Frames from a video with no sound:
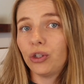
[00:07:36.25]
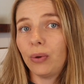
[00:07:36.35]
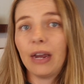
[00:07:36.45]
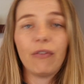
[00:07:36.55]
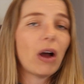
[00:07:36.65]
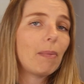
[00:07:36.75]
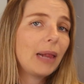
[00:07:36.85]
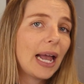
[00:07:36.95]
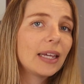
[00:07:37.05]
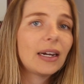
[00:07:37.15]
doing for our
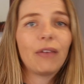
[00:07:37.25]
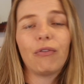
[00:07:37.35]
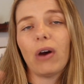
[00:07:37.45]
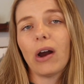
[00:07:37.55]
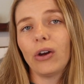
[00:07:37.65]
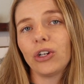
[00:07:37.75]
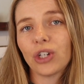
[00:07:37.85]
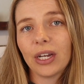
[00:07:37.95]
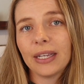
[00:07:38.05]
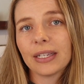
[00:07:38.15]
planet and for our
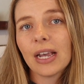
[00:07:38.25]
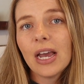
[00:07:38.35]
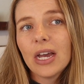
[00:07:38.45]
oceans.